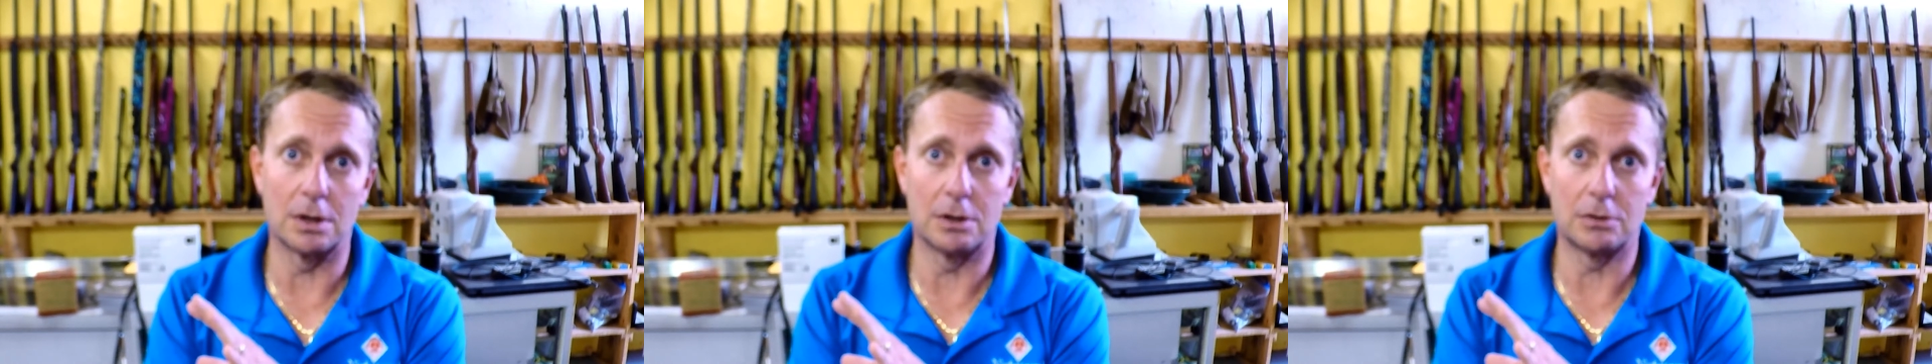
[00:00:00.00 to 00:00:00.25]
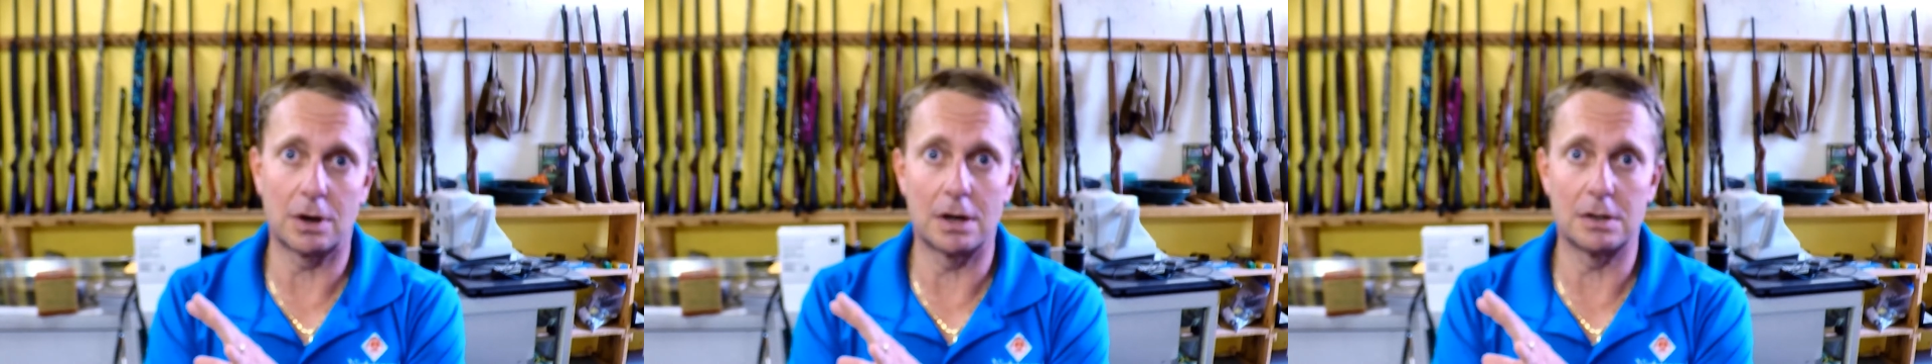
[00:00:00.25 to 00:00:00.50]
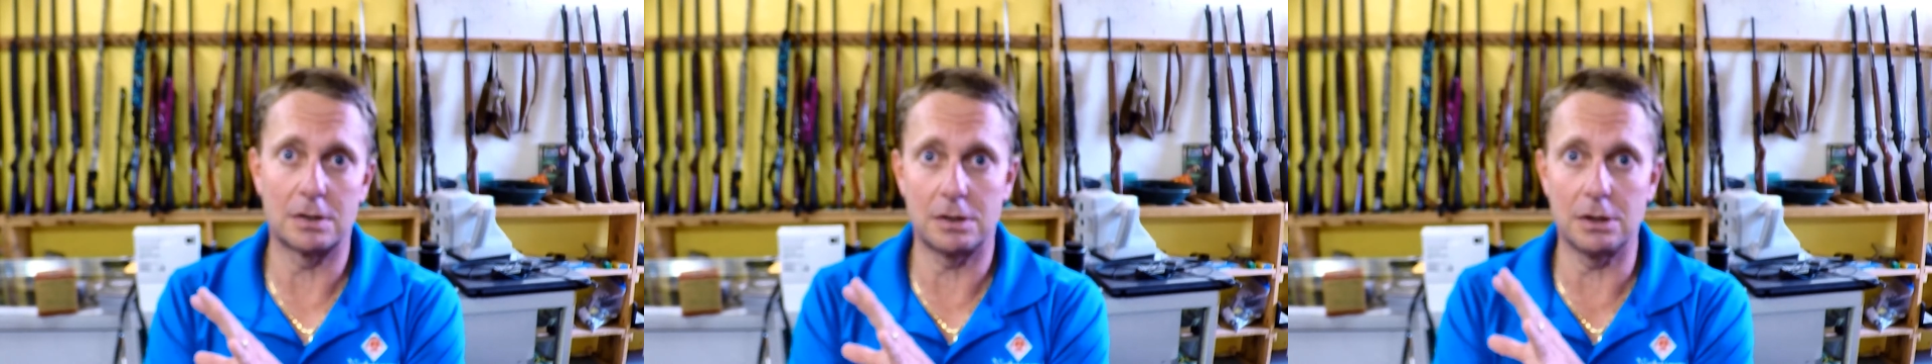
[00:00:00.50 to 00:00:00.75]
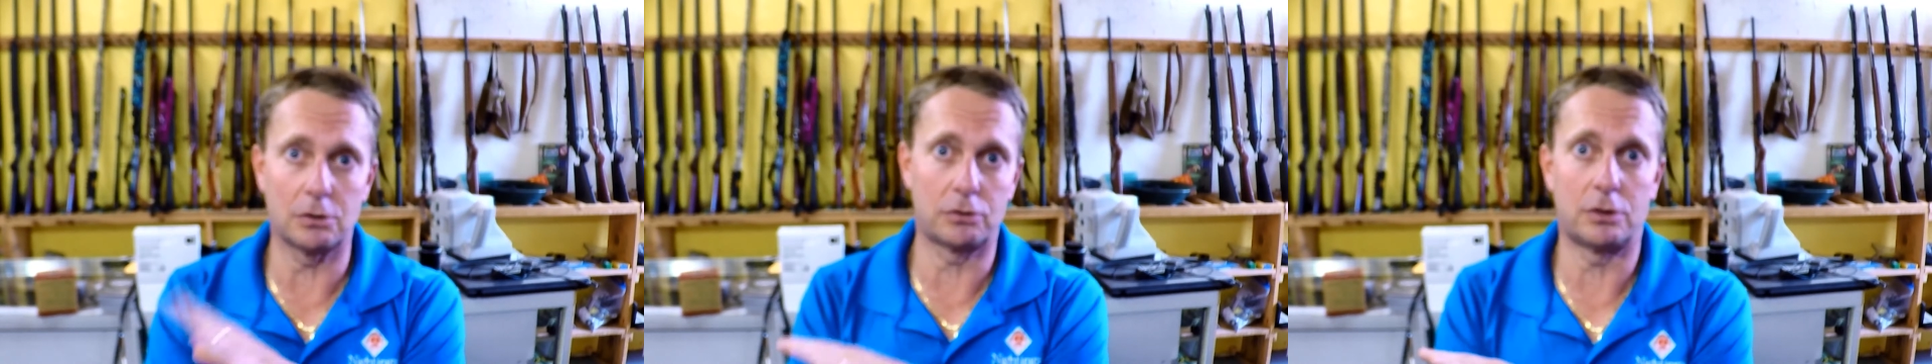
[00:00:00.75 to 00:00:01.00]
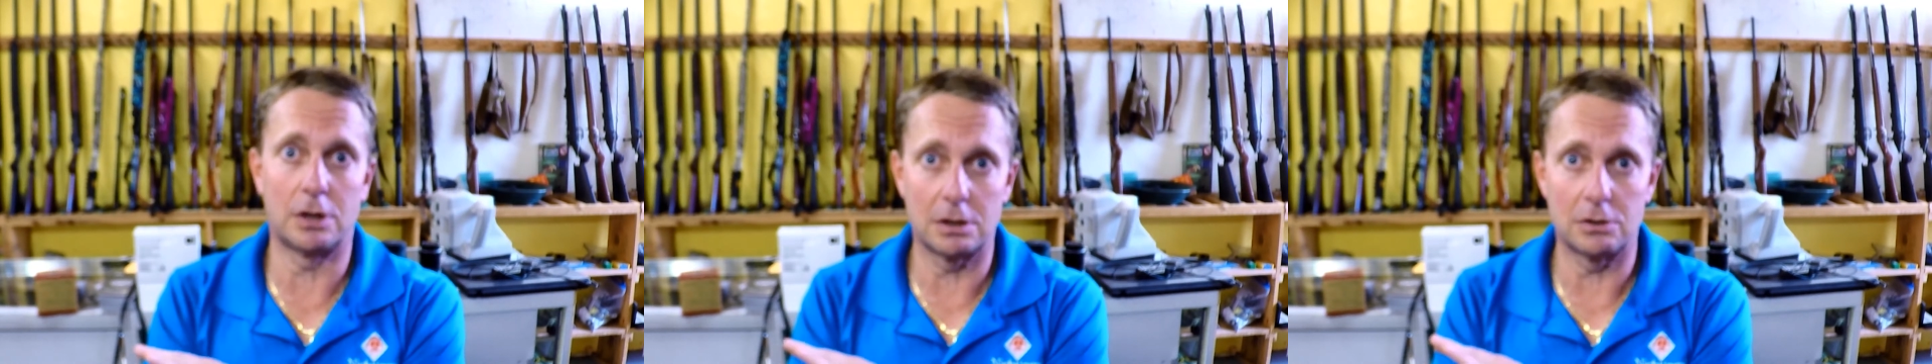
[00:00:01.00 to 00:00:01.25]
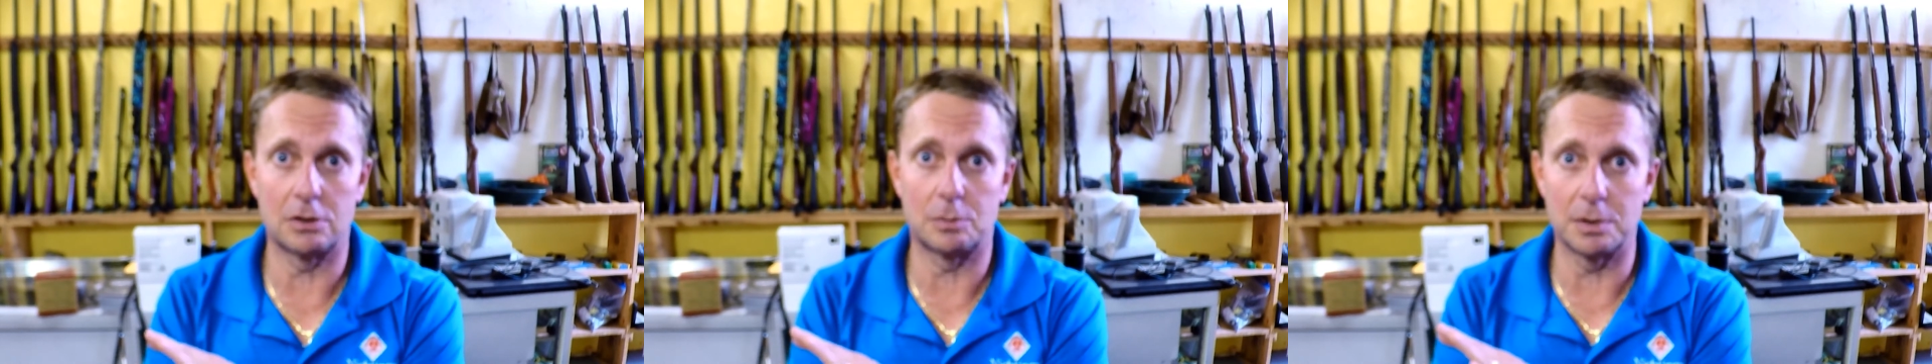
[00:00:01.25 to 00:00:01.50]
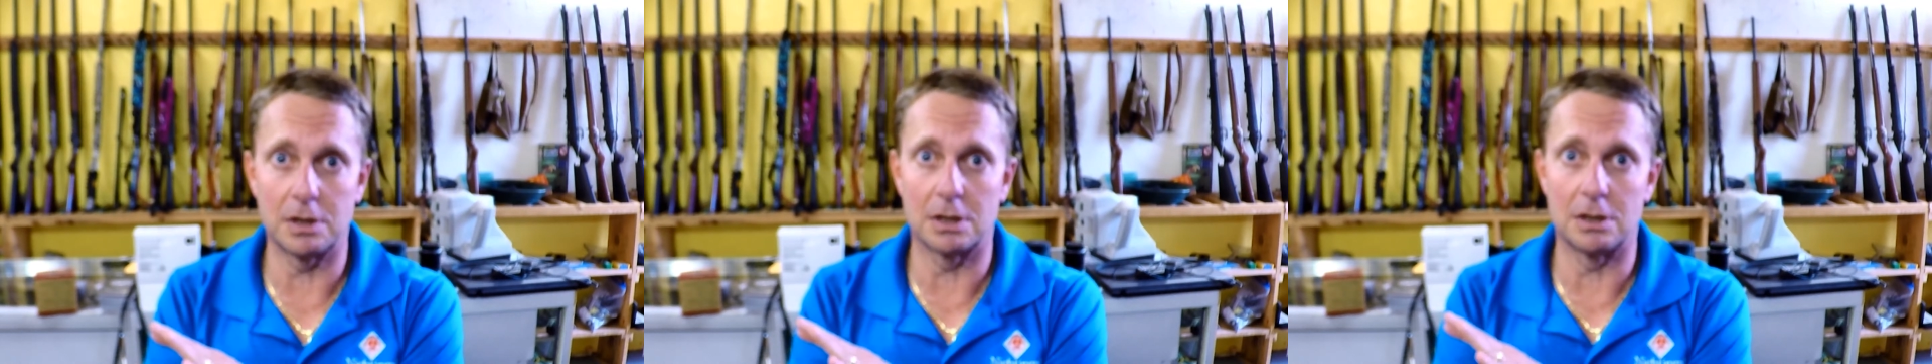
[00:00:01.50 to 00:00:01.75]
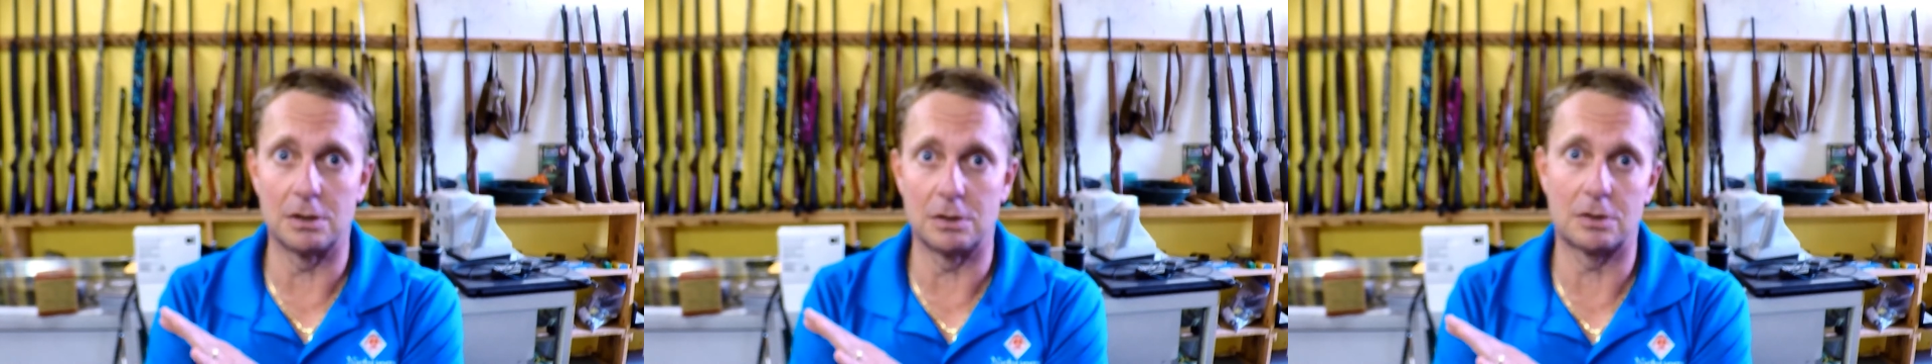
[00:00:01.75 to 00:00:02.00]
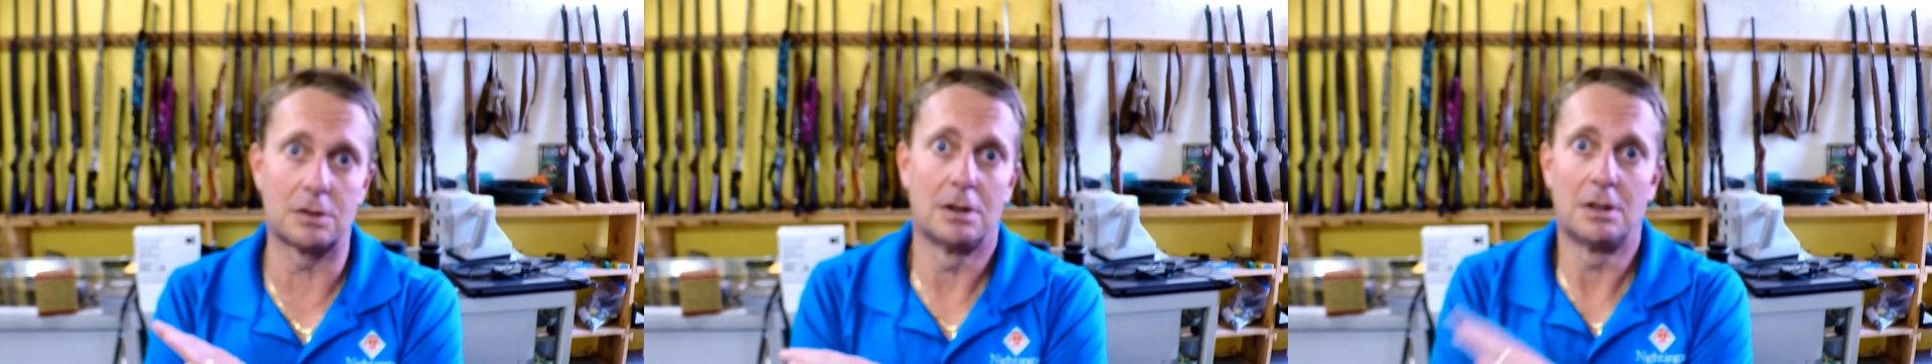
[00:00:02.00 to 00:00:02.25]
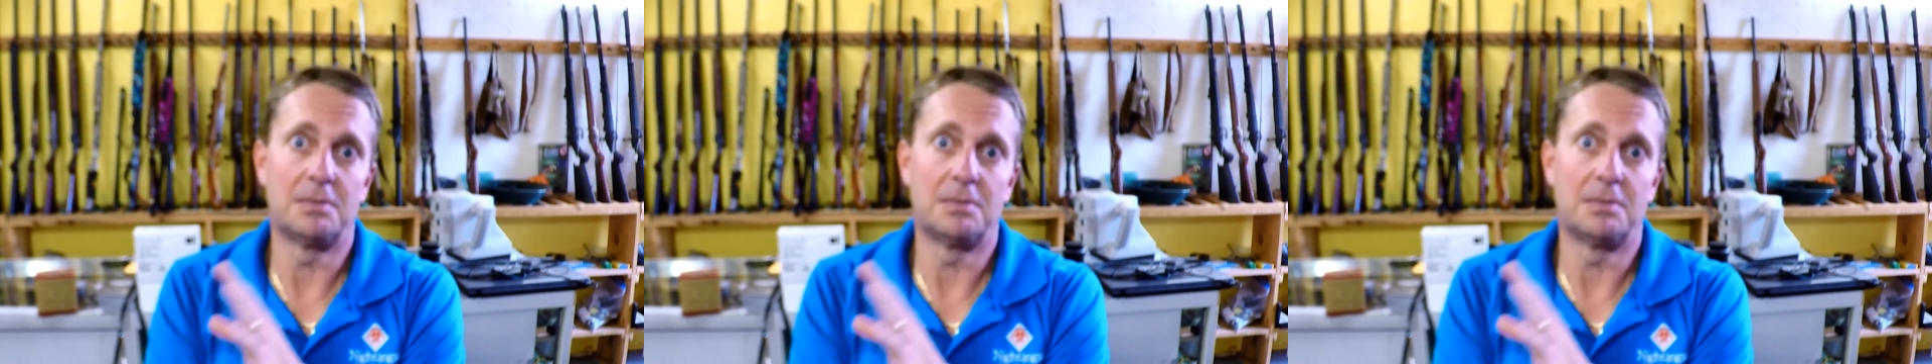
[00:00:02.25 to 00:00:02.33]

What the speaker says: and try to steal shit just because